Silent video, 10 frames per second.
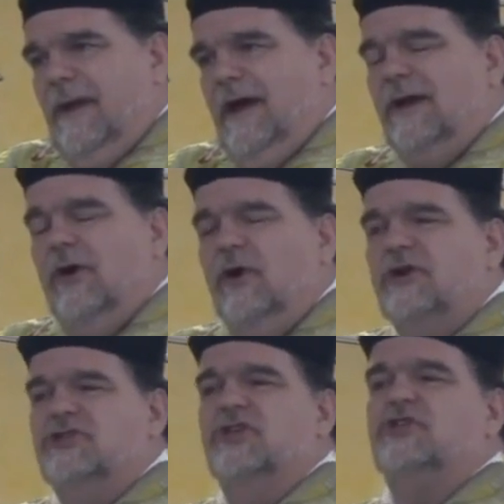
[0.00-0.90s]
And our
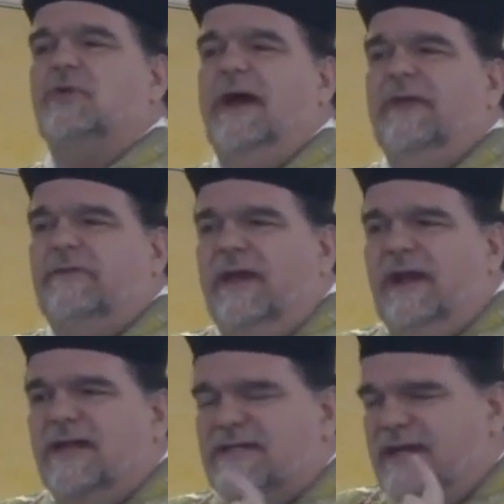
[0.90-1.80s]
Lord Jesus Christ
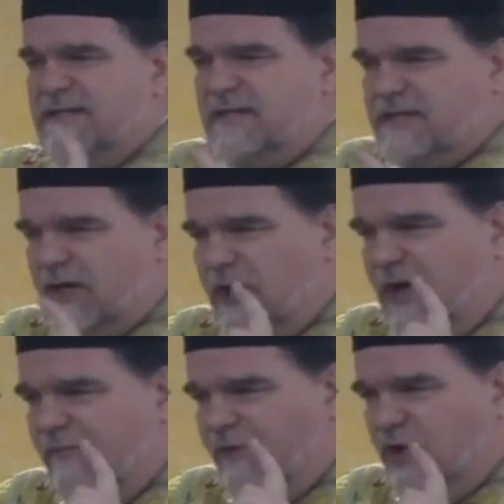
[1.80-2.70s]
said, "It is
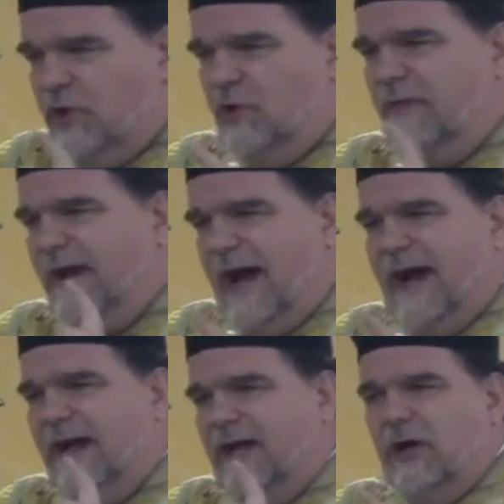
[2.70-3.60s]
necessary for you that
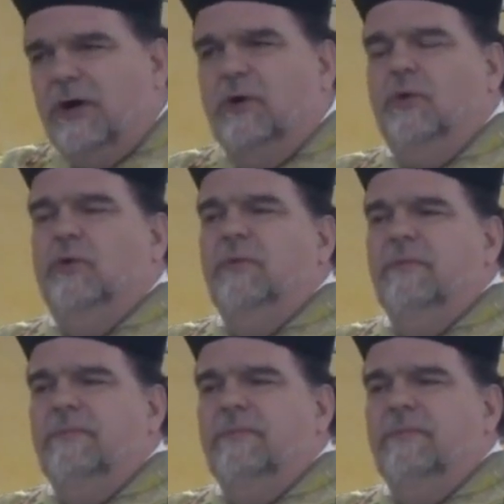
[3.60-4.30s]
I go."